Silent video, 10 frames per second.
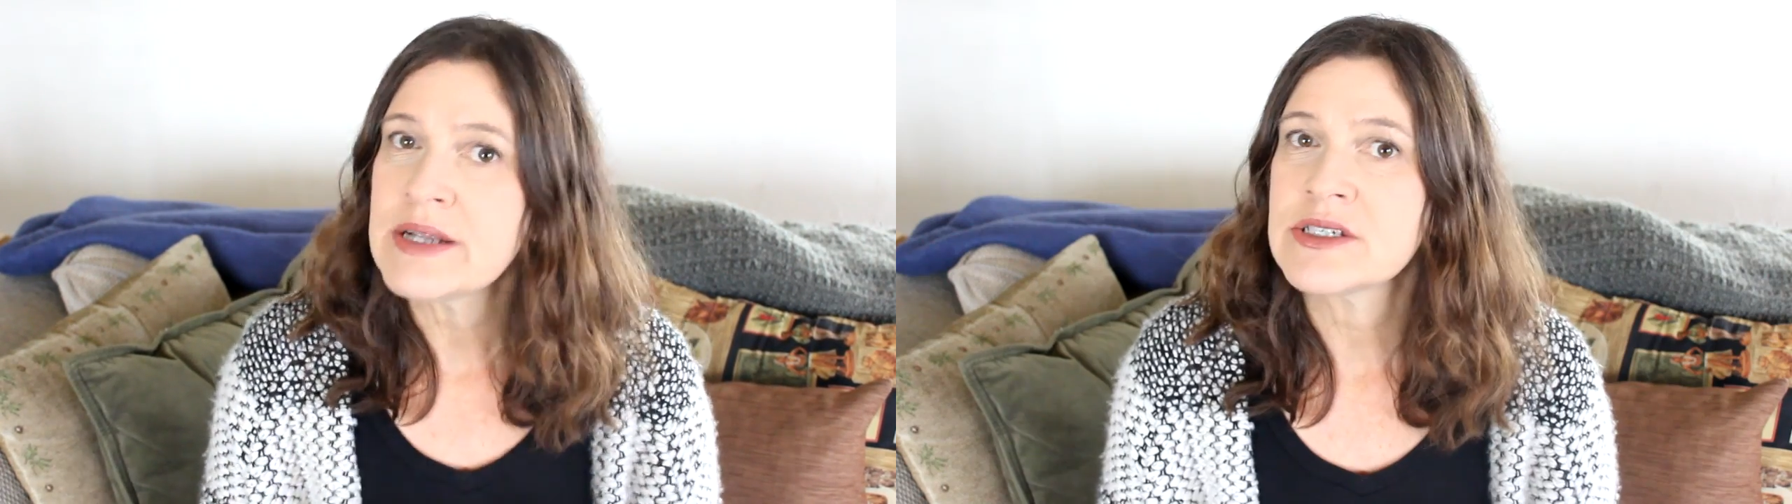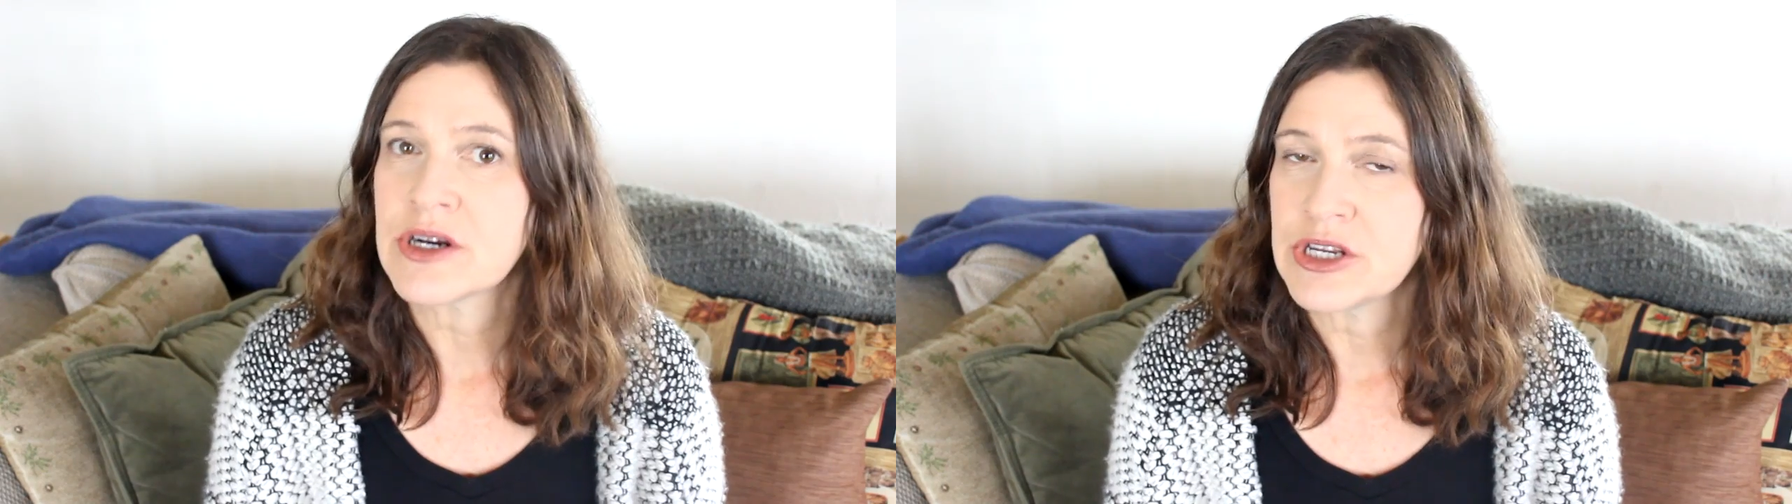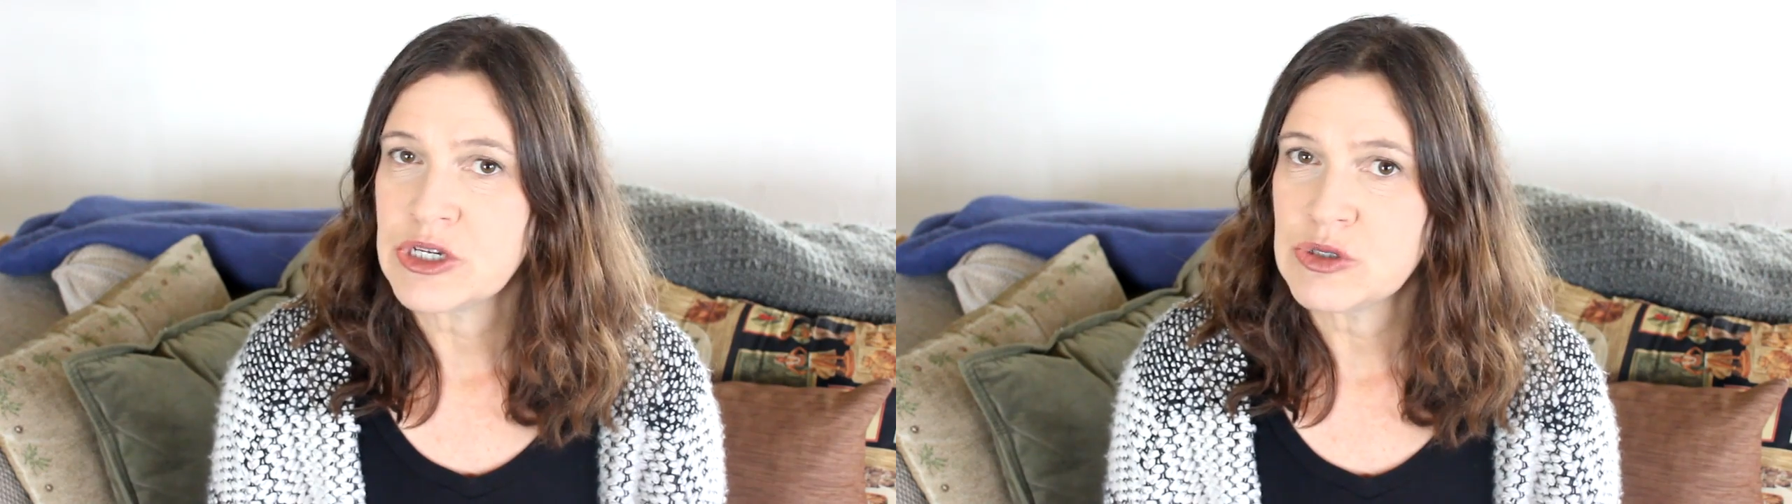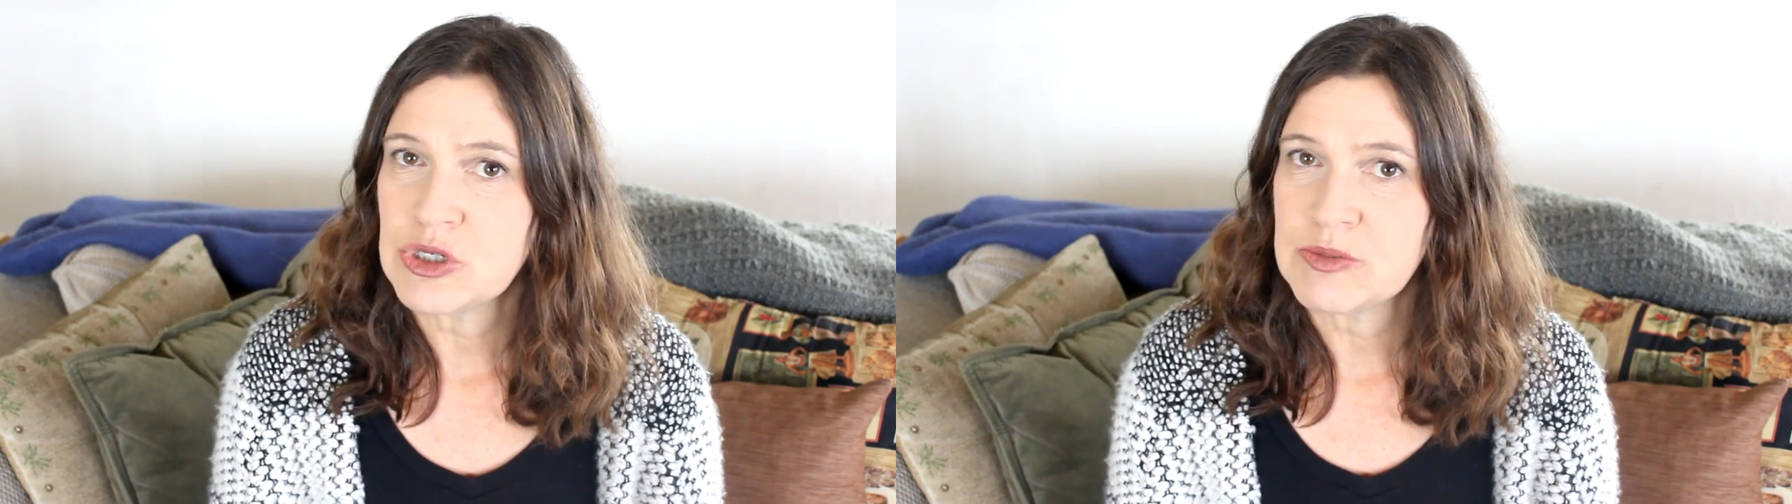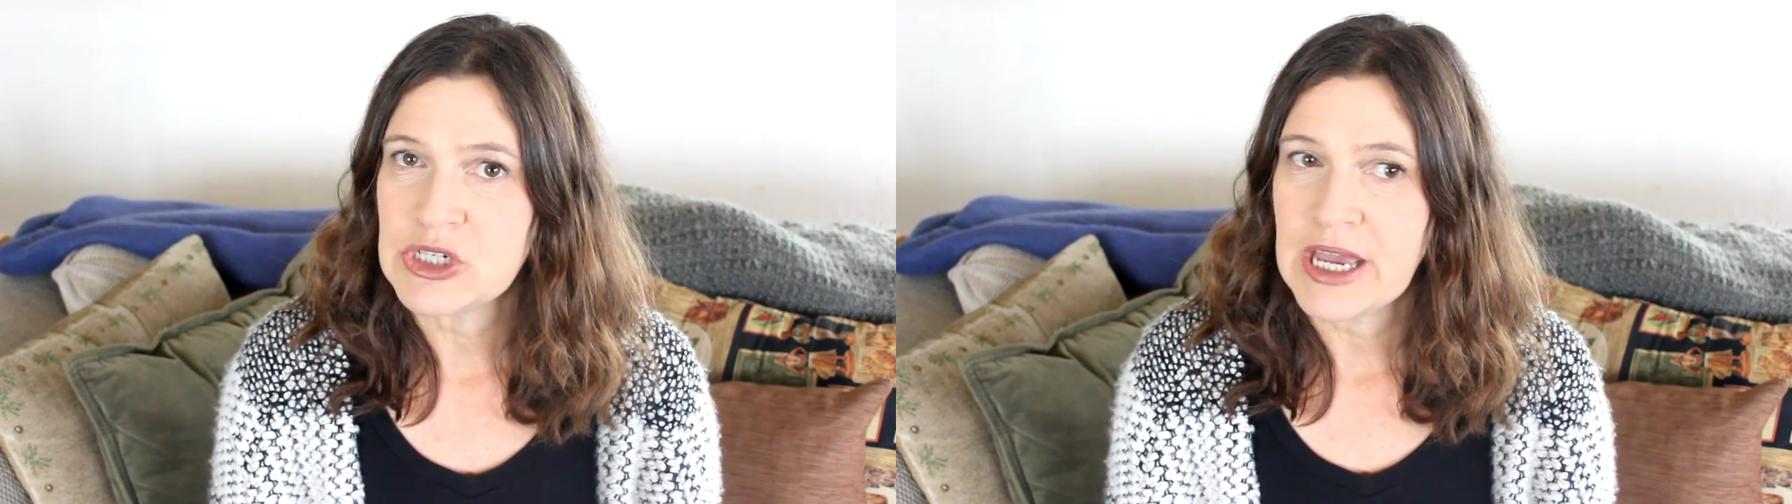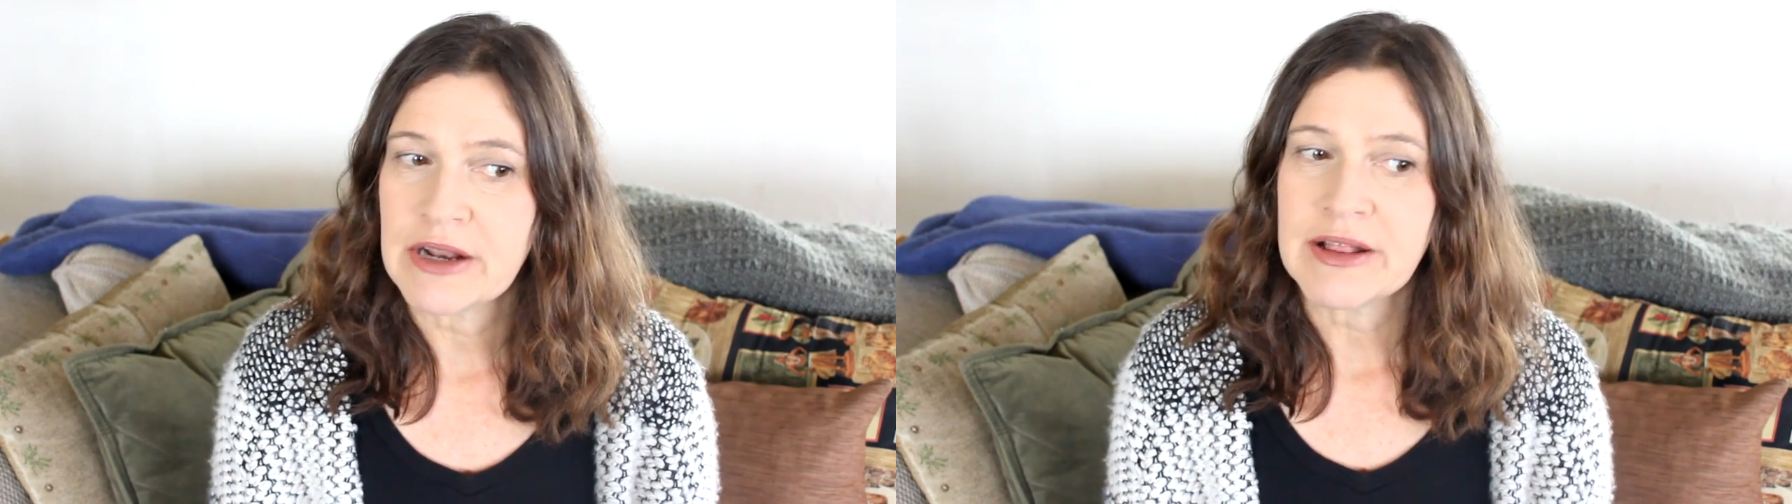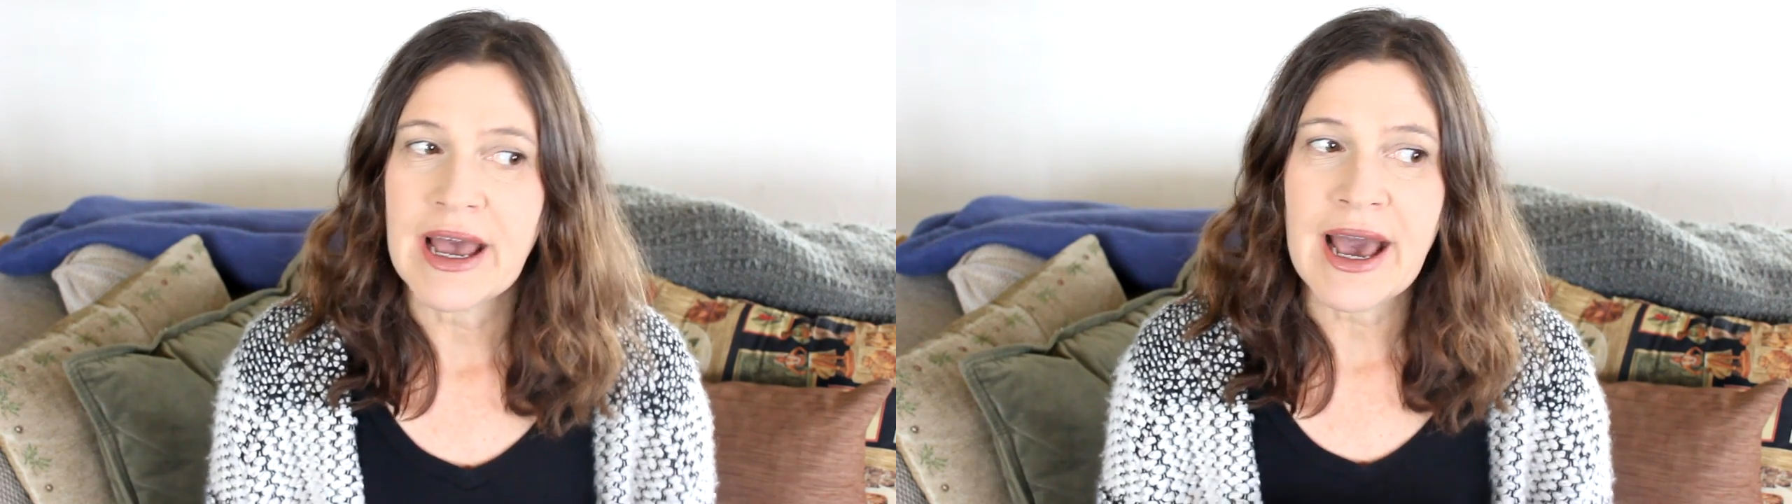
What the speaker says: to start a YouTube channel?